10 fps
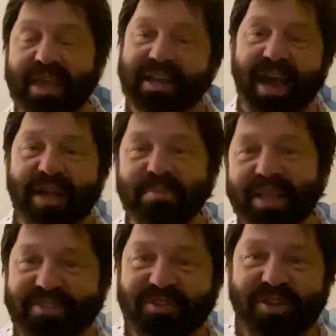God
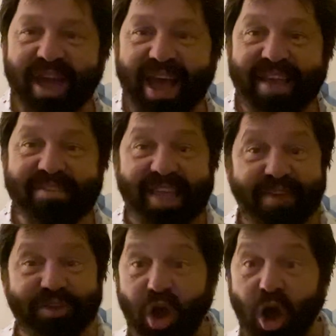bless you guys.
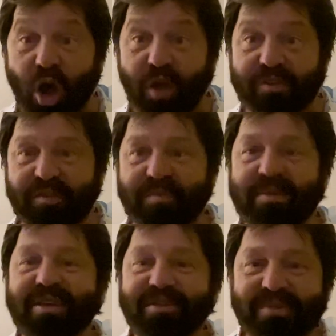Have an awesome
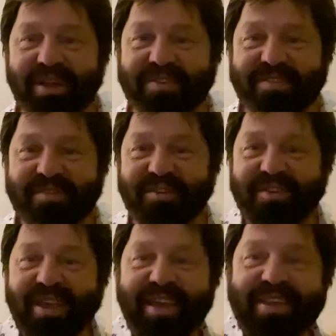rest of your
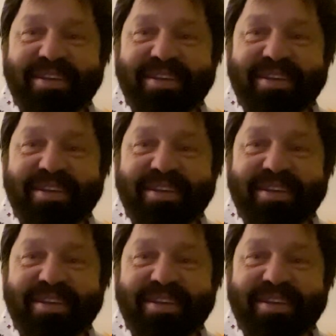day.